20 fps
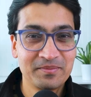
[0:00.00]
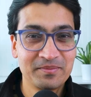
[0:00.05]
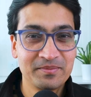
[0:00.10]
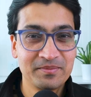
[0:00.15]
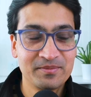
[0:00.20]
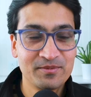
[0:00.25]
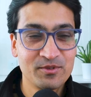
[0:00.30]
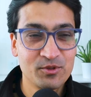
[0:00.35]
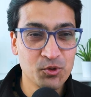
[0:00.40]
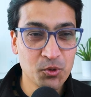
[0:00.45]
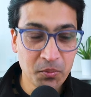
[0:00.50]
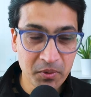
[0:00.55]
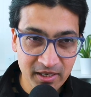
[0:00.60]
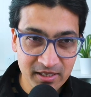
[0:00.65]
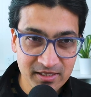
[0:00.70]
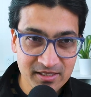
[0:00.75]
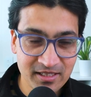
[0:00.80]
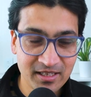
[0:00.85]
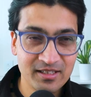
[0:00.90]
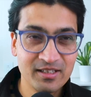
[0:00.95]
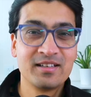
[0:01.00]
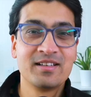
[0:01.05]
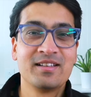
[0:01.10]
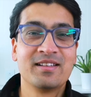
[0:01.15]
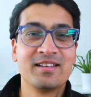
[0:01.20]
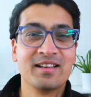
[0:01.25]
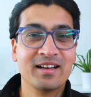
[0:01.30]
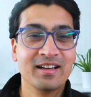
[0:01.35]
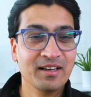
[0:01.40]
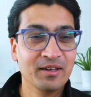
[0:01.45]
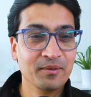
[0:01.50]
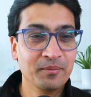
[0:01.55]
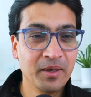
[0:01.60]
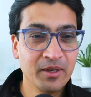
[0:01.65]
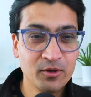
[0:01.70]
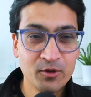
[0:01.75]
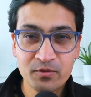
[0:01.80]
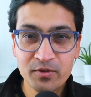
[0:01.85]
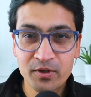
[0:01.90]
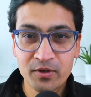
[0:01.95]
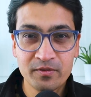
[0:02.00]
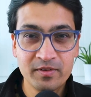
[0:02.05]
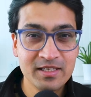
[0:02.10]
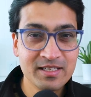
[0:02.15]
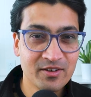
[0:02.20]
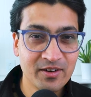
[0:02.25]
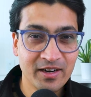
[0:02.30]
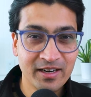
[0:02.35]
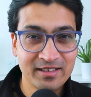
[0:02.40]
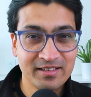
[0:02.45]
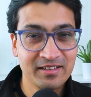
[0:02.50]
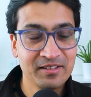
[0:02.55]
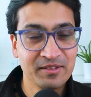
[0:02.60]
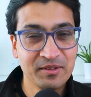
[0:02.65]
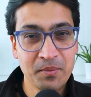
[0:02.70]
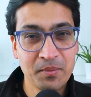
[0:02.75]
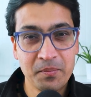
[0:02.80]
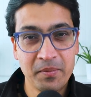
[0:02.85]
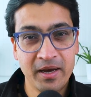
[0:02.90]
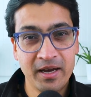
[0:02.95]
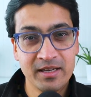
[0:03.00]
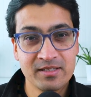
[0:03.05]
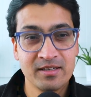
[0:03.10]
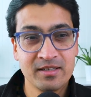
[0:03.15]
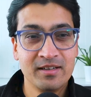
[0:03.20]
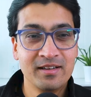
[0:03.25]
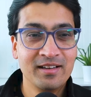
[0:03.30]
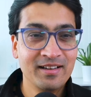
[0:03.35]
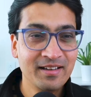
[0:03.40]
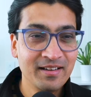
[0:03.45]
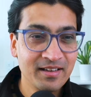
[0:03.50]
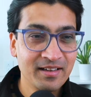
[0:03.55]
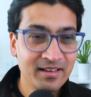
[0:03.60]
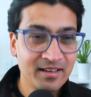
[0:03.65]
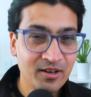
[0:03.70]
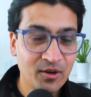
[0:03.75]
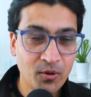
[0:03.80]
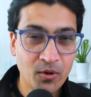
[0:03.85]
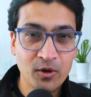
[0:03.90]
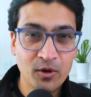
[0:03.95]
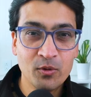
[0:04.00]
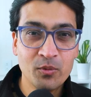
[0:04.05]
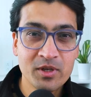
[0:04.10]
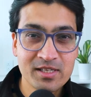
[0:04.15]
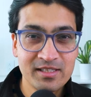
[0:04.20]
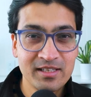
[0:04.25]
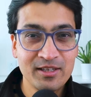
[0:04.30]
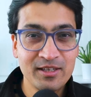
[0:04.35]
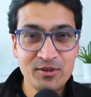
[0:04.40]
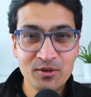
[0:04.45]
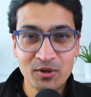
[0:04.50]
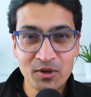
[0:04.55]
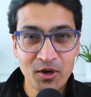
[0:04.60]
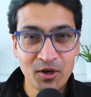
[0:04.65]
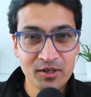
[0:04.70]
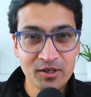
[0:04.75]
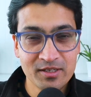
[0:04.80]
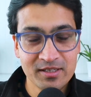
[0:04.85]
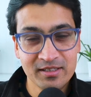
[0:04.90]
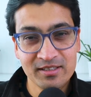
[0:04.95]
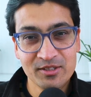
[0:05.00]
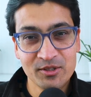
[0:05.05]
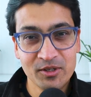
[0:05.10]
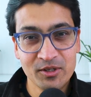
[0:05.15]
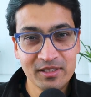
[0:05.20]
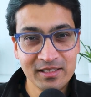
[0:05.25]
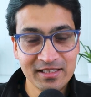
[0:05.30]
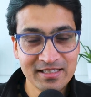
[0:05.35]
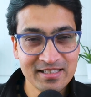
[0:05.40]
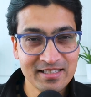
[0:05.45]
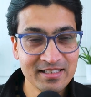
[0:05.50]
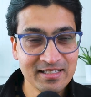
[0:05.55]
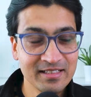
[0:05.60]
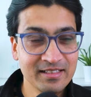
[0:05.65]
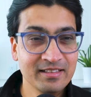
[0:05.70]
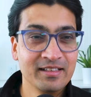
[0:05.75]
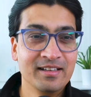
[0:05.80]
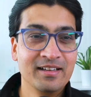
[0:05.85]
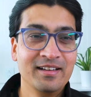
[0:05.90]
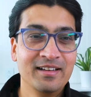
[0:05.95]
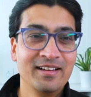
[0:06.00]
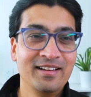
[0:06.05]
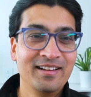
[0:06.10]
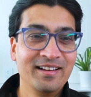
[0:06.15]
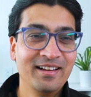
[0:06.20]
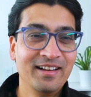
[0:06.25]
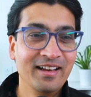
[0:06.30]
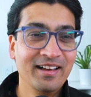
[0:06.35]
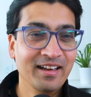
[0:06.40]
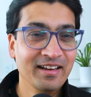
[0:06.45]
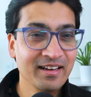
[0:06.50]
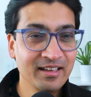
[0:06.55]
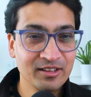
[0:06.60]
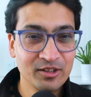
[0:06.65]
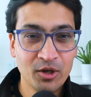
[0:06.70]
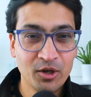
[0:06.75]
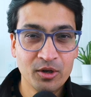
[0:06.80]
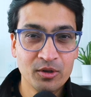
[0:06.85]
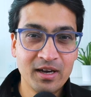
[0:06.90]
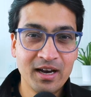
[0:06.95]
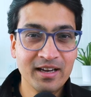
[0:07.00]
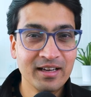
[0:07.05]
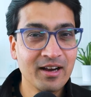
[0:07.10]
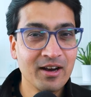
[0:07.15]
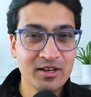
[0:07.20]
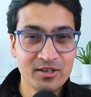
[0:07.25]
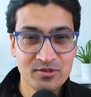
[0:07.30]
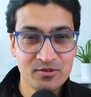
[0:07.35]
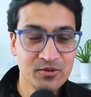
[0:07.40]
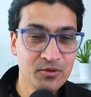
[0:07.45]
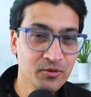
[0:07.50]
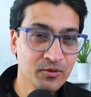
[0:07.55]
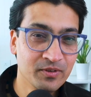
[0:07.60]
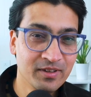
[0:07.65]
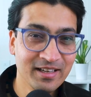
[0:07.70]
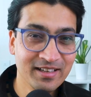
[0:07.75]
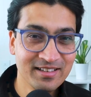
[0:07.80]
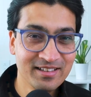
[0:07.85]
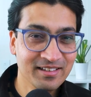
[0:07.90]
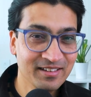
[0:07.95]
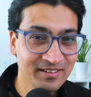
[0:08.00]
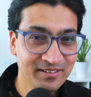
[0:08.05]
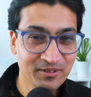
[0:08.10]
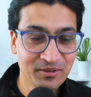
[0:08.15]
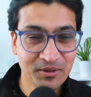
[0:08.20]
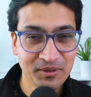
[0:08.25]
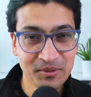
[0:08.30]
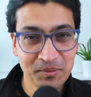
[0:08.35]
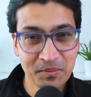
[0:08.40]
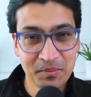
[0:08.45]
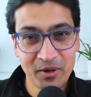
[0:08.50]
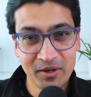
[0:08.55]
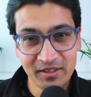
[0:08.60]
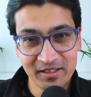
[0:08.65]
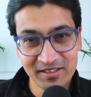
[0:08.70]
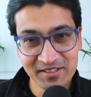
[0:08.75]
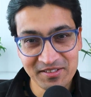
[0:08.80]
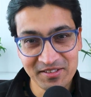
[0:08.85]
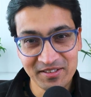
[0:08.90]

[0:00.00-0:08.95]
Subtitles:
Super excited. I know we have interacted in the past, always seen your content on LinkedIn, and I thought I had to get her on the podcast here.